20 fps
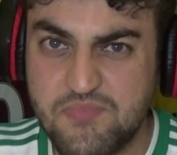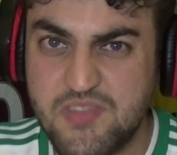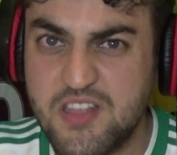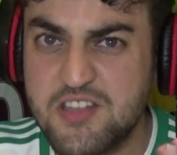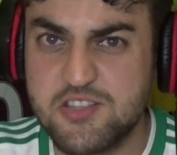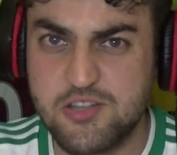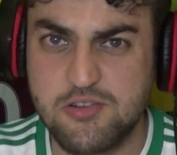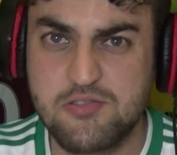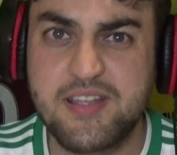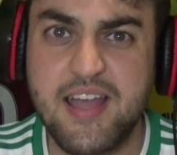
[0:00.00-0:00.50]

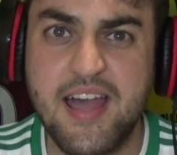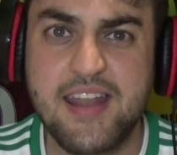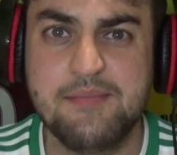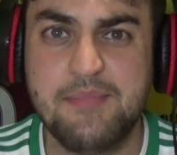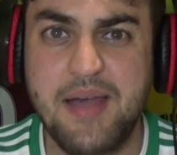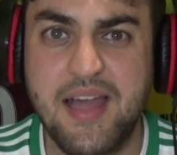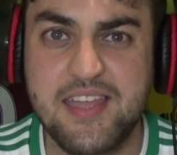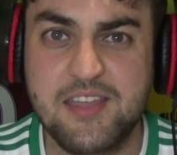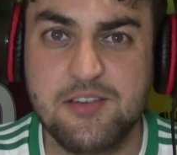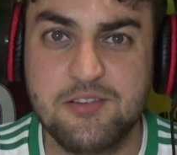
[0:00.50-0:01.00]
Zorgane and
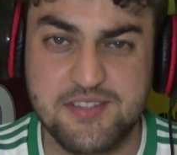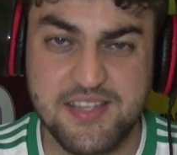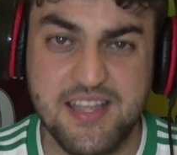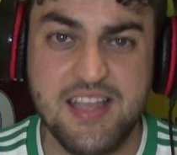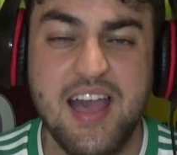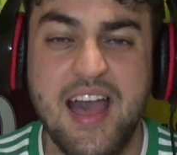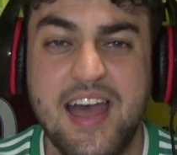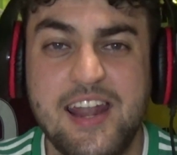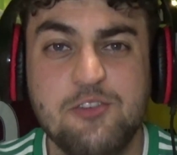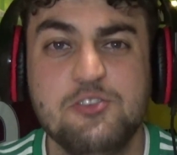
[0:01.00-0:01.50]
Mahious.
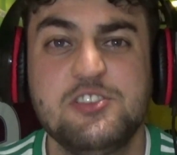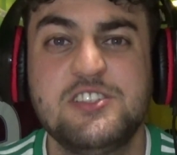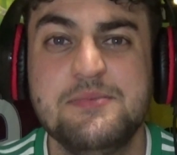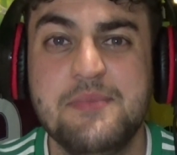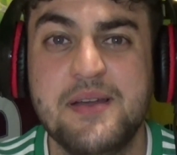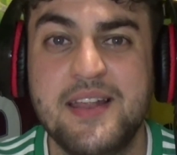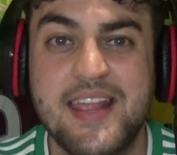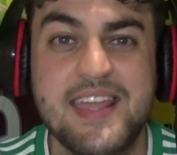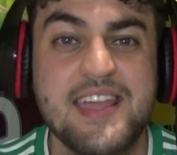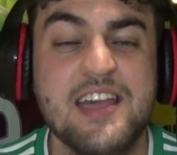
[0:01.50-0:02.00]
And
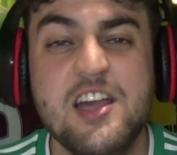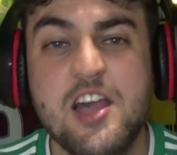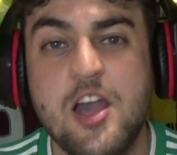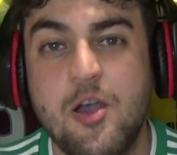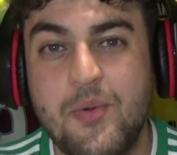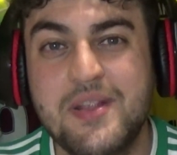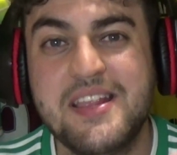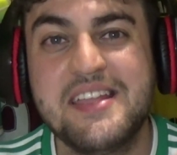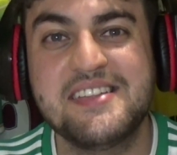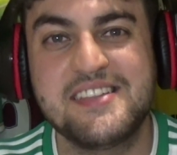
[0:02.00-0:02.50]
ultimately,
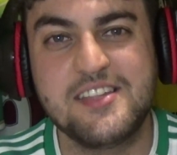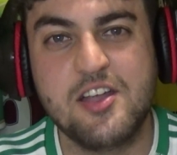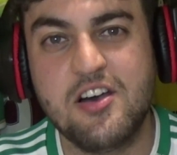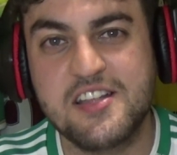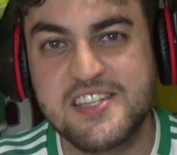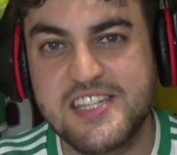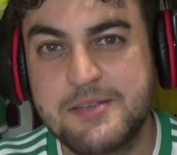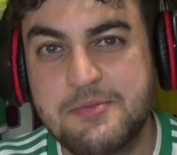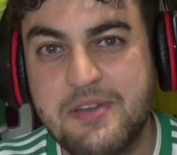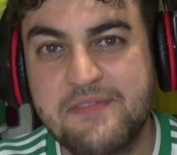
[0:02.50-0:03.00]
when you're
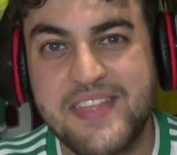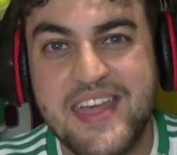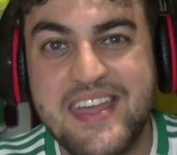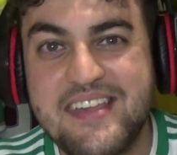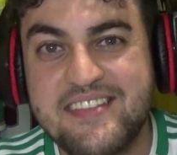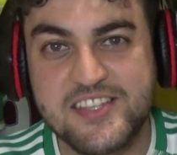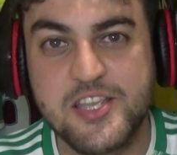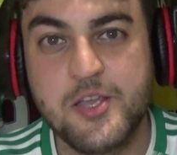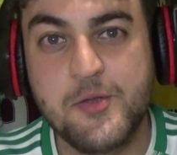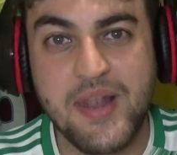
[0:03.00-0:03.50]
starting with
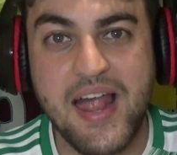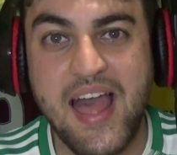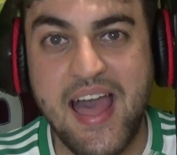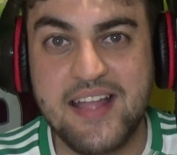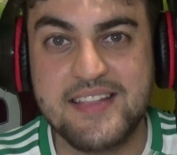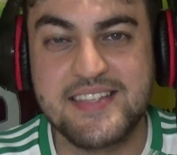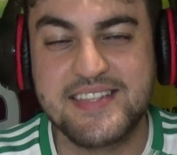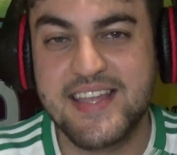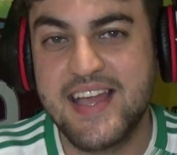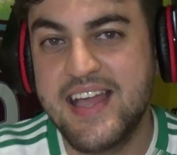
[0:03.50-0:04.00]
these two
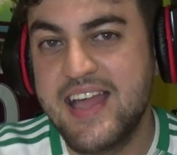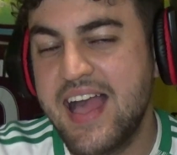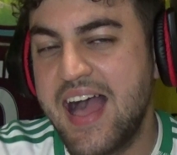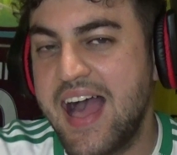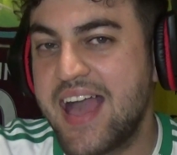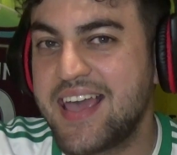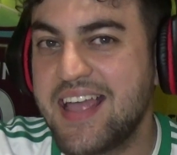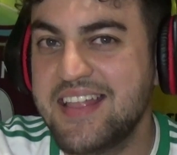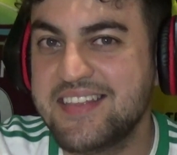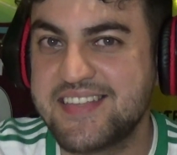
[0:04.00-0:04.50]
lads
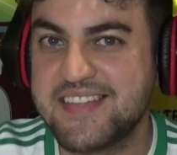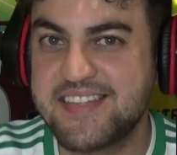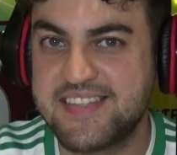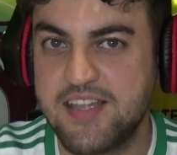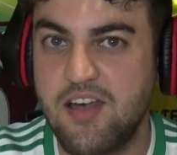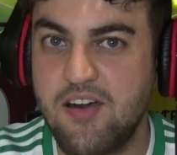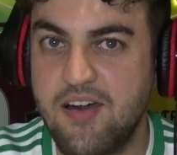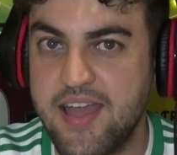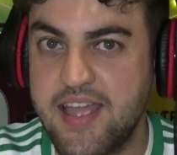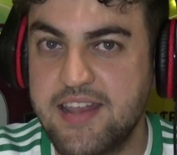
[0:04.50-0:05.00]
against a
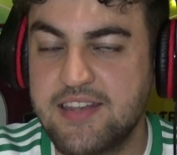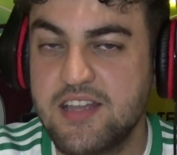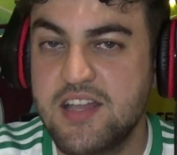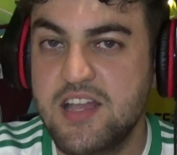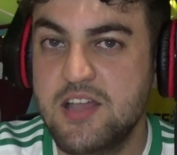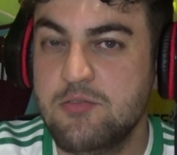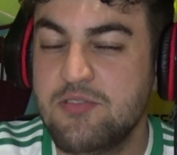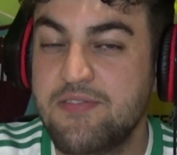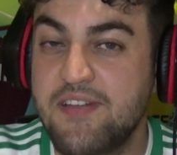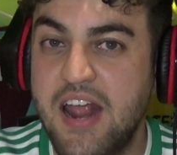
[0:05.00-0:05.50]
side
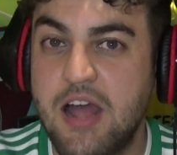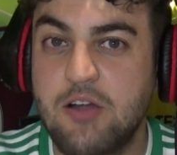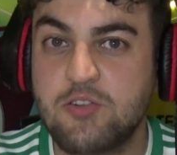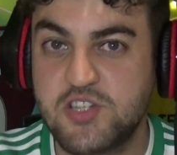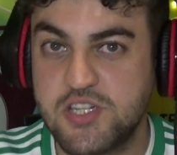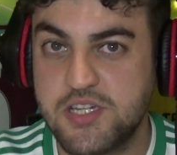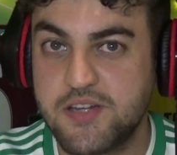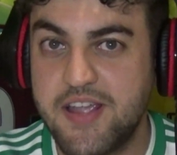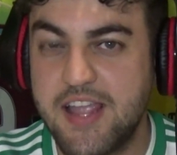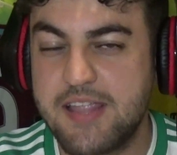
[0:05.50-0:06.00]
with an
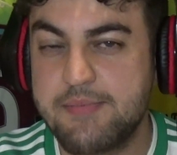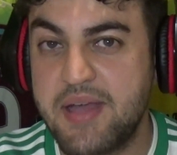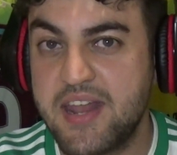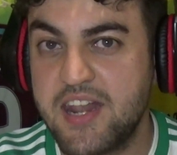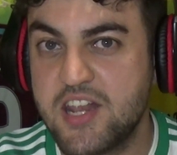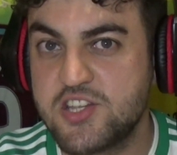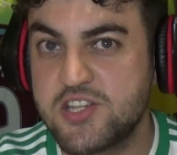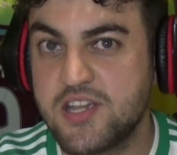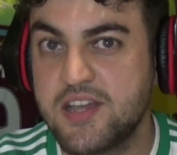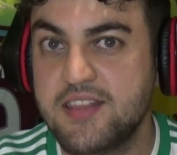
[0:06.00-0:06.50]
Algerian
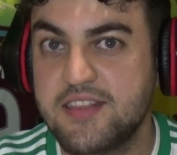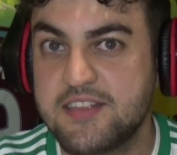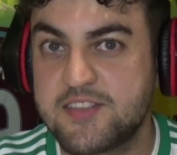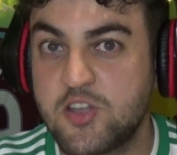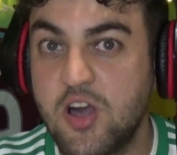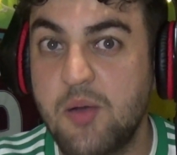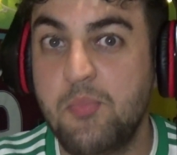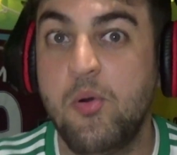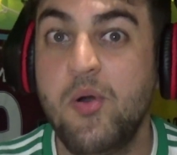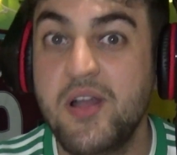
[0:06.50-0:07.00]
manager that's
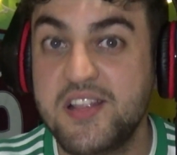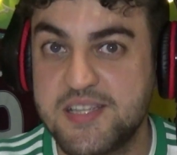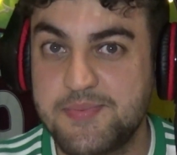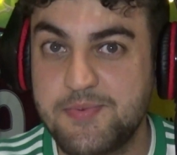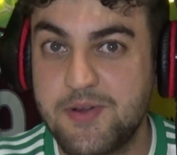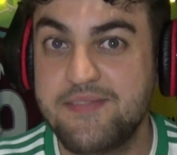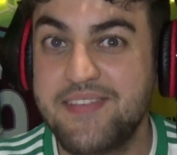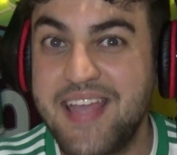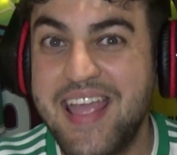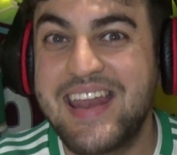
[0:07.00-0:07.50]
got a point to
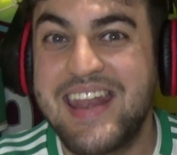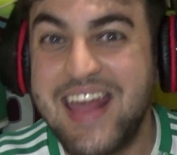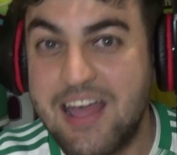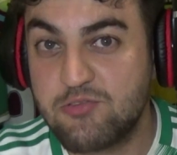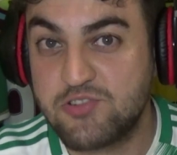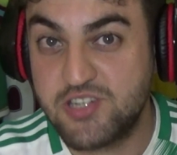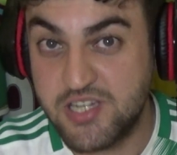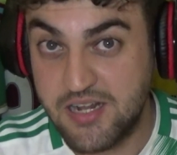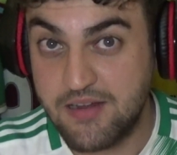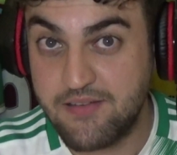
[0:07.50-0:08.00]
prove in
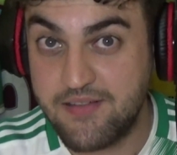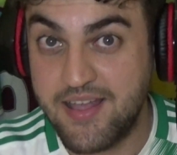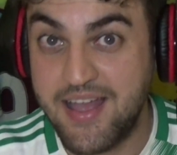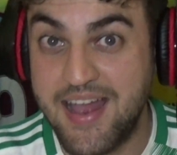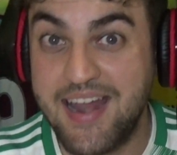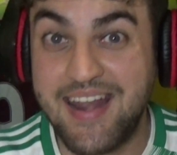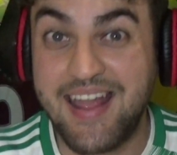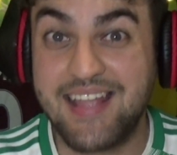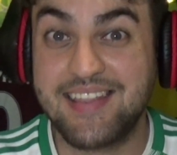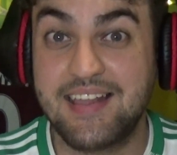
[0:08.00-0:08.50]
Algeria
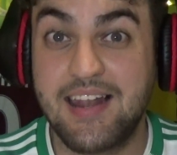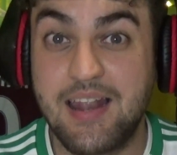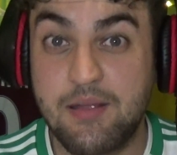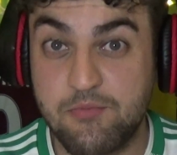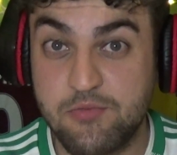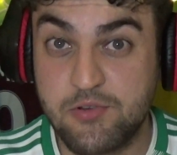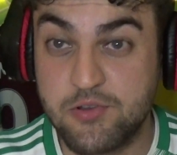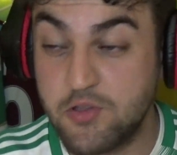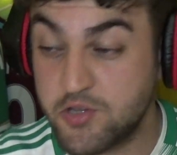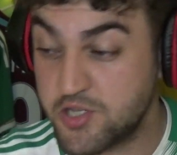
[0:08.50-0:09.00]
and Adel
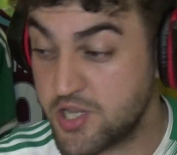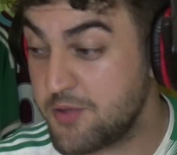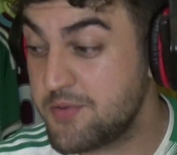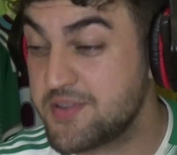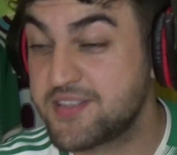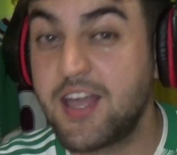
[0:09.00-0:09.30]
Amrouche, who has